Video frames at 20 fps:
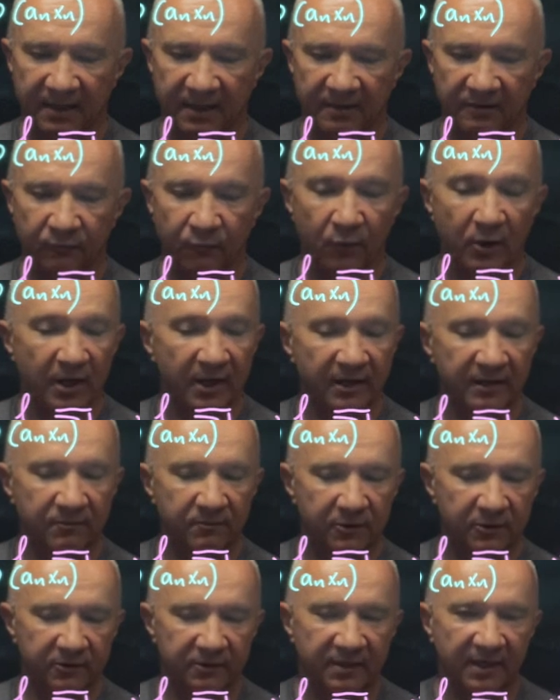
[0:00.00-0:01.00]
and y.
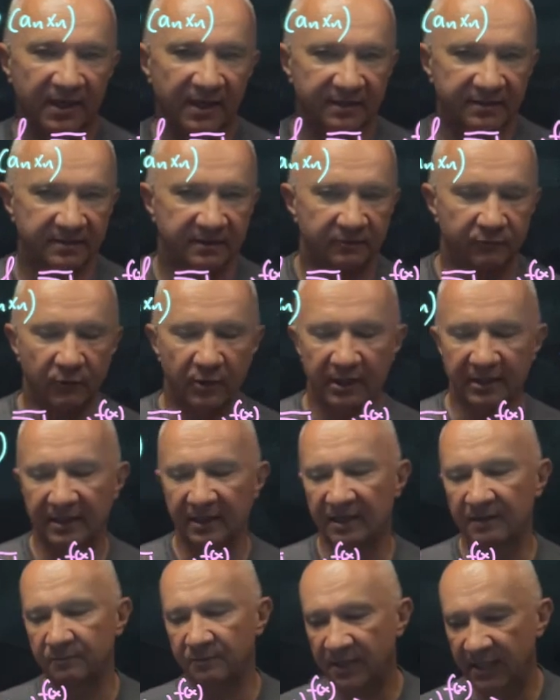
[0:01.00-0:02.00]
Both x and y
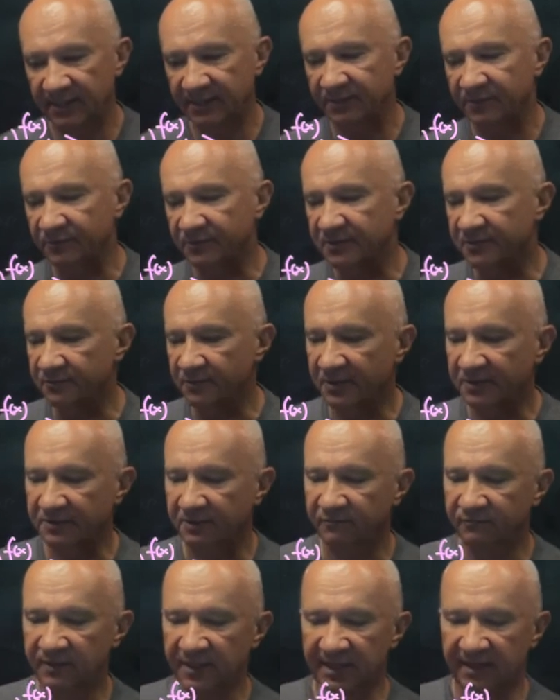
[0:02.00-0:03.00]
are binary strings
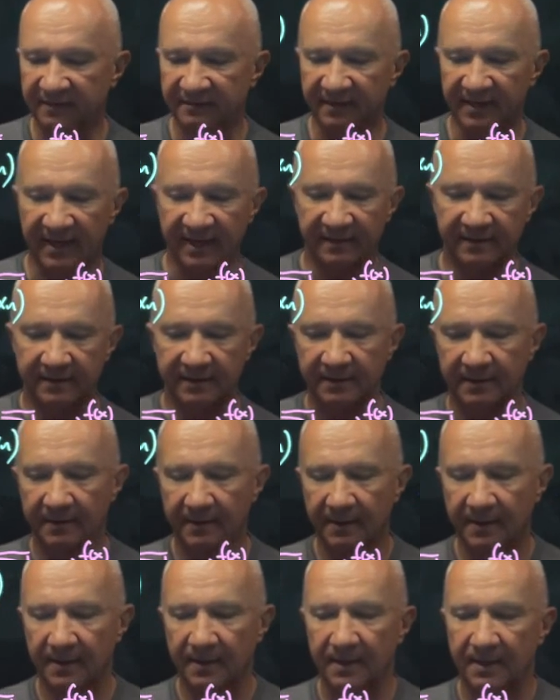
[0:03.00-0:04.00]
of length n,
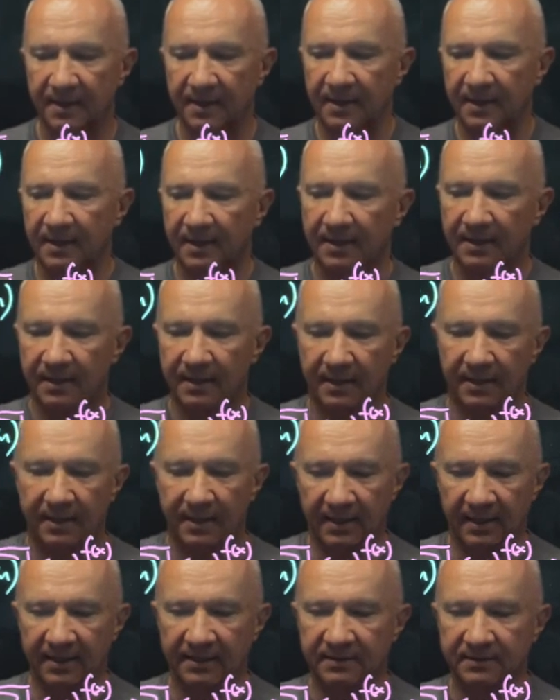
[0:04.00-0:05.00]

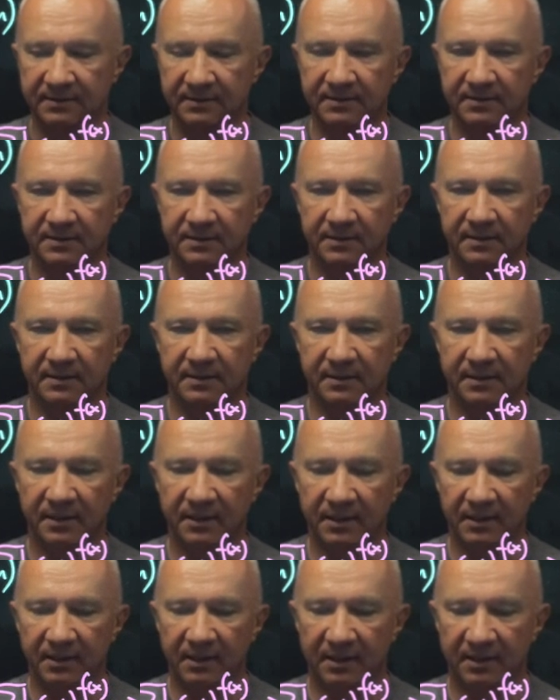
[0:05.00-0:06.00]
and
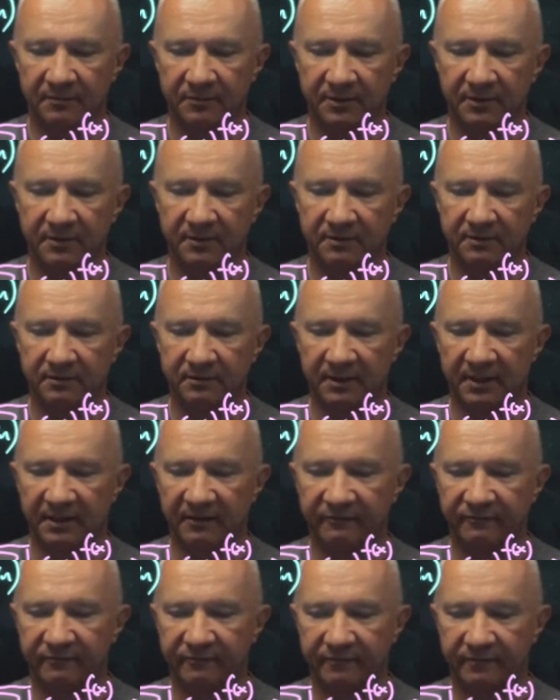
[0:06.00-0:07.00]
here I'm going to
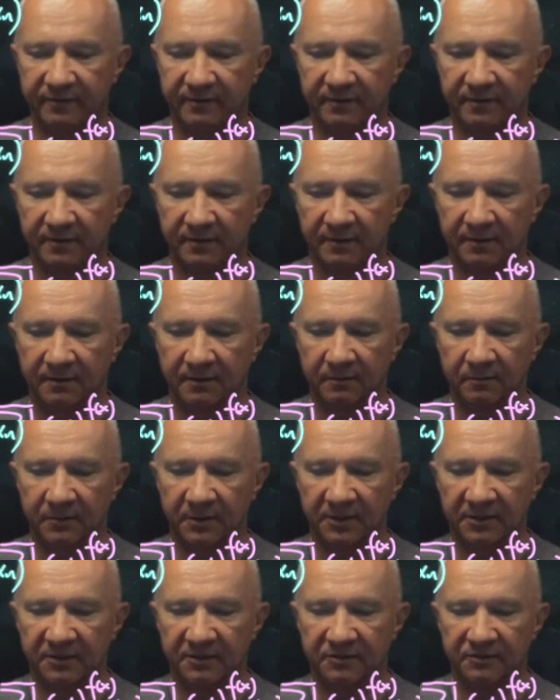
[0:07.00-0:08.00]
have
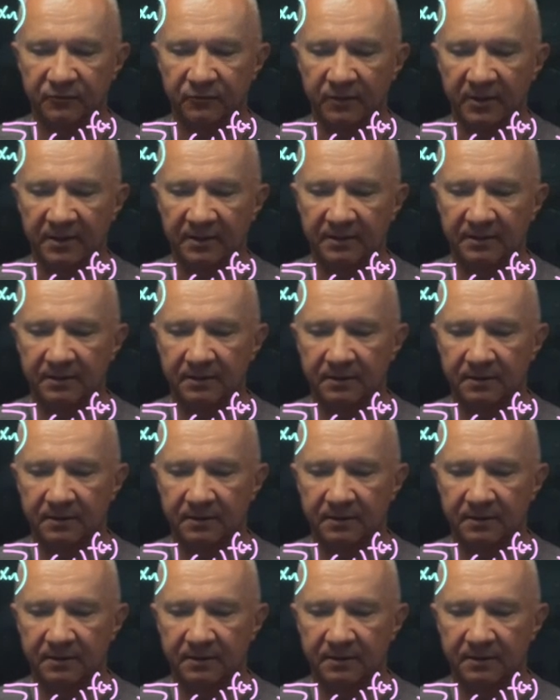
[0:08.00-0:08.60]
minus 1